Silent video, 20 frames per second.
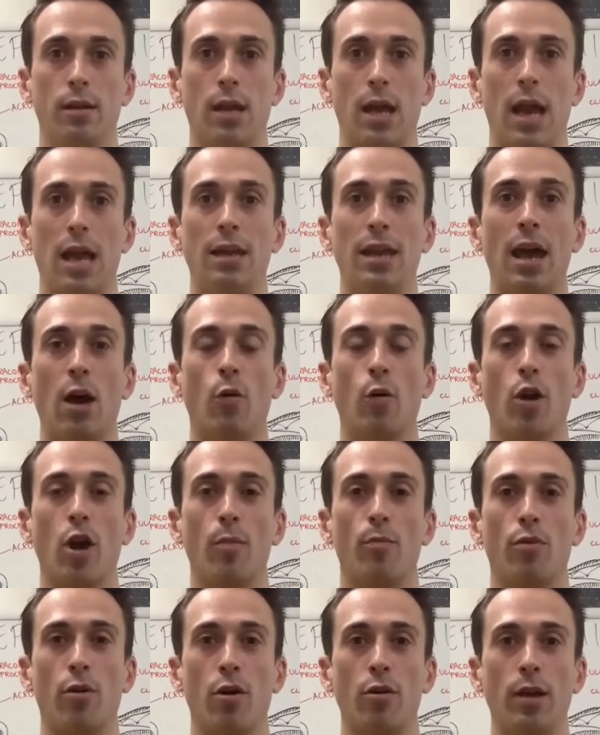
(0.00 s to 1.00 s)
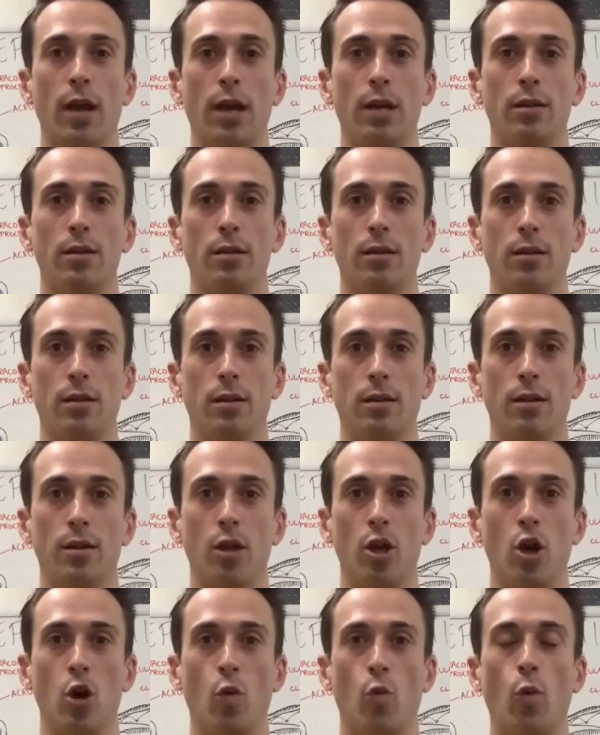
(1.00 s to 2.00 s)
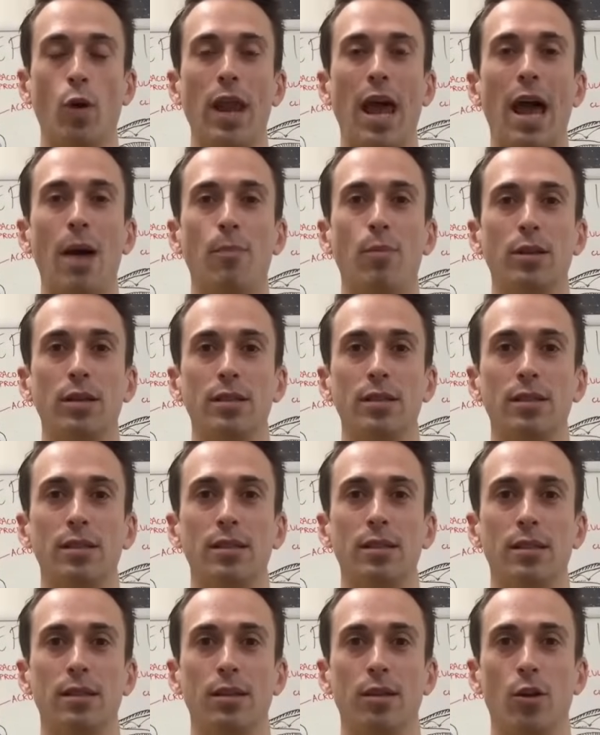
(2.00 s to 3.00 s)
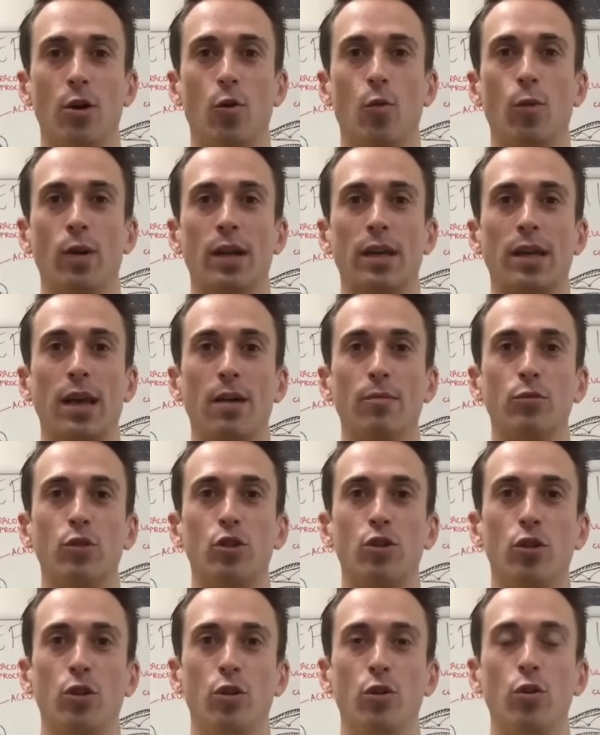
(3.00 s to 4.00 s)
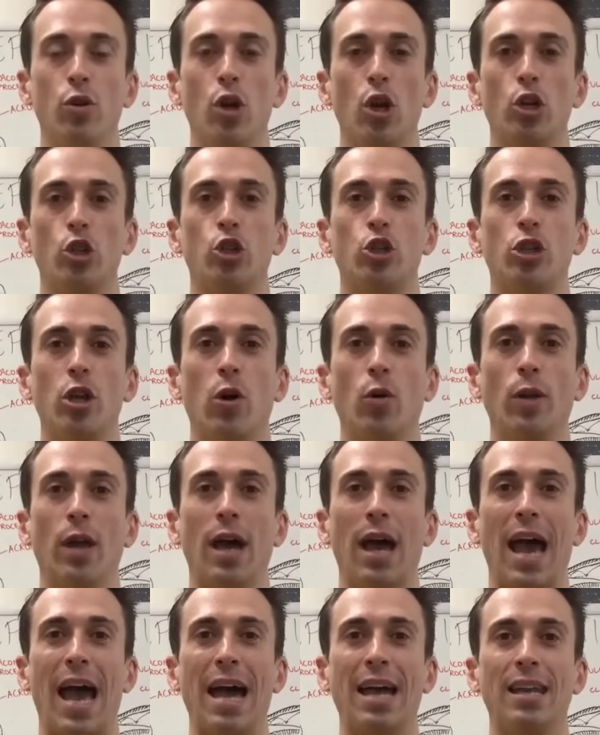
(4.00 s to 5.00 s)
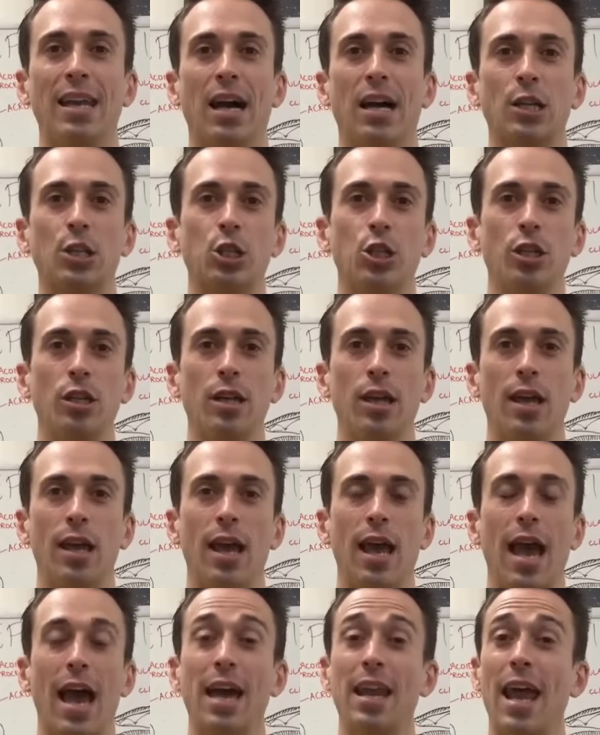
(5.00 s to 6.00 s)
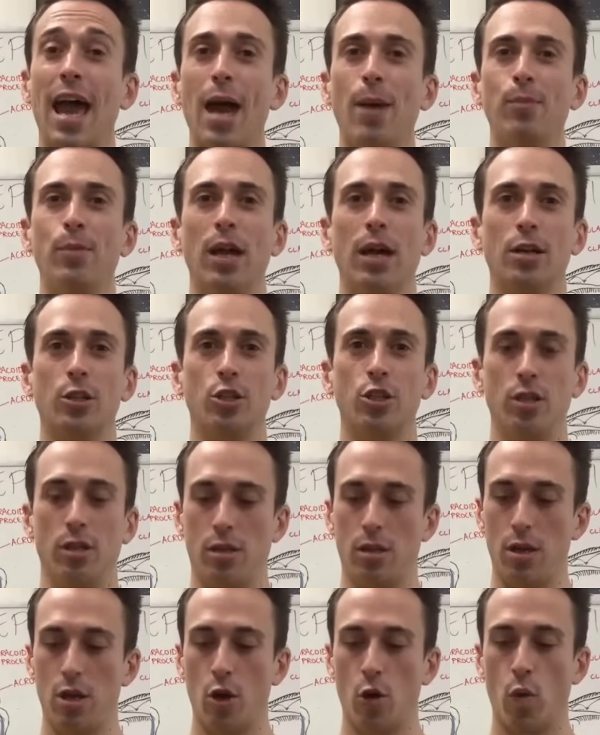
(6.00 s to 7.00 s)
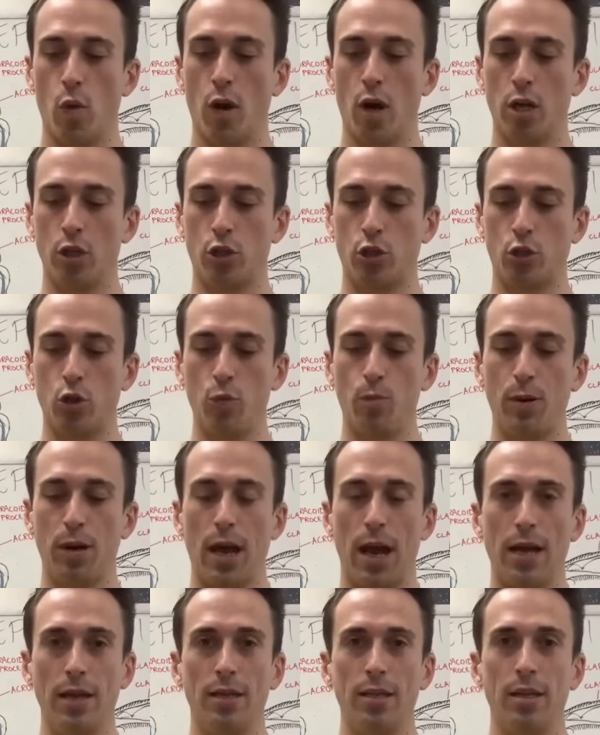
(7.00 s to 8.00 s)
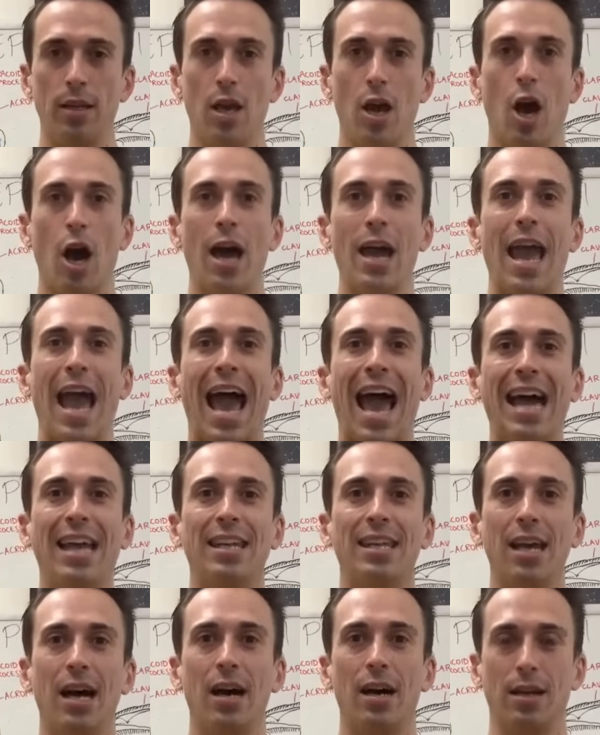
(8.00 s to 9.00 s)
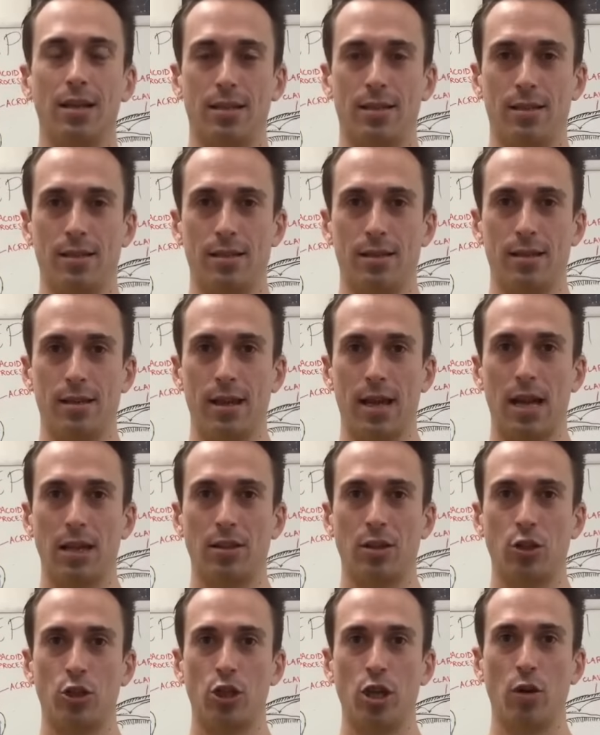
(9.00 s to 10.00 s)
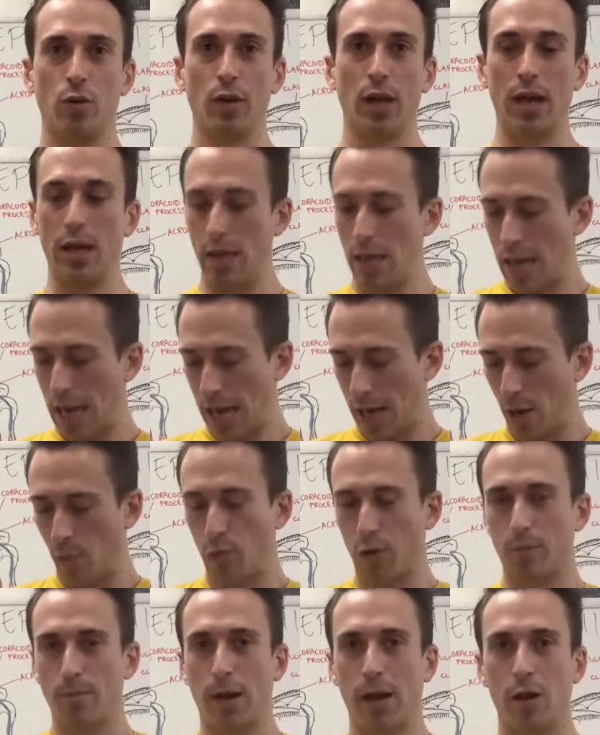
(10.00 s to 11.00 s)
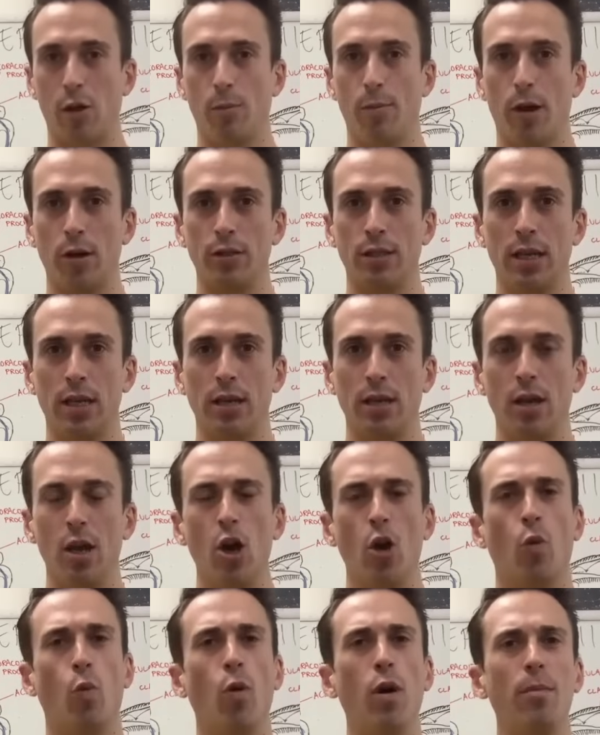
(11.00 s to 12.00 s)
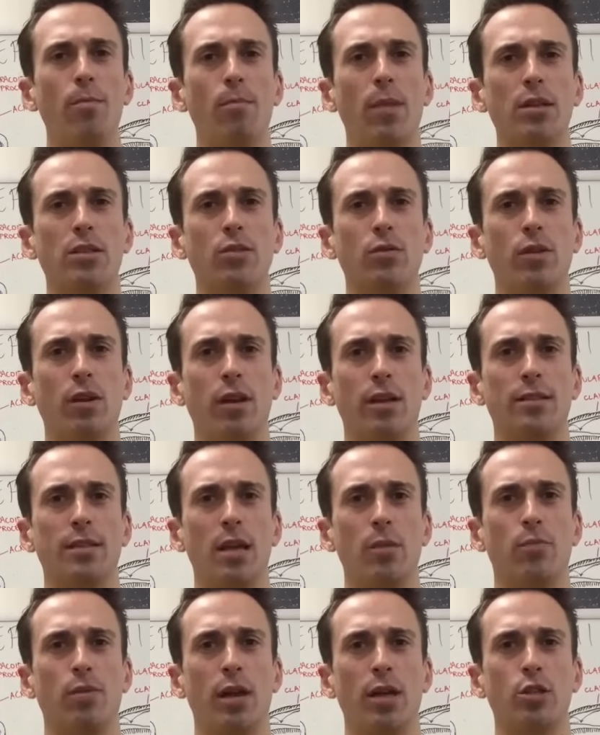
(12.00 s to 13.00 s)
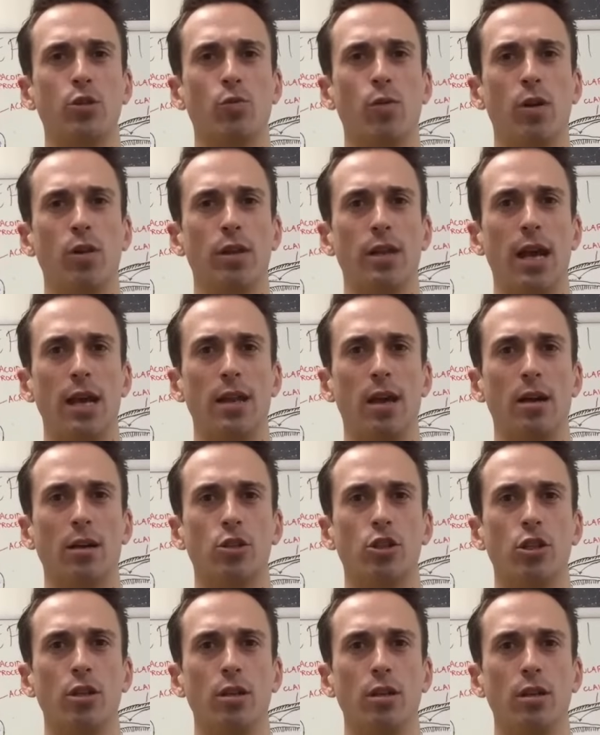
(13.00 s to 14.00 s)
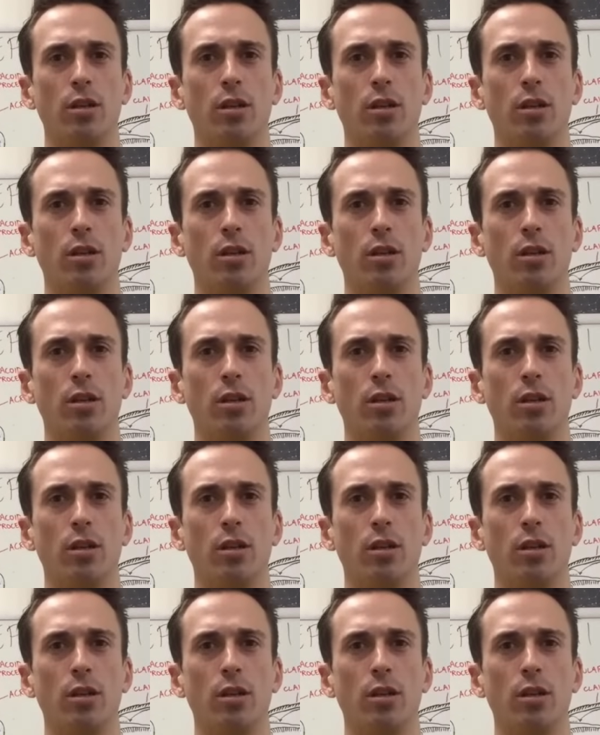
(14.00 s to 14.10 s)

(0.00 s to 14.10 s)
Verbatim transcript: and now when I pronate. What happens when it comes to shoulder adduction and abduction? When I supinate, I adduct at the shoulder and I bring my elbows in. What muscle did I say plays a role in adduction?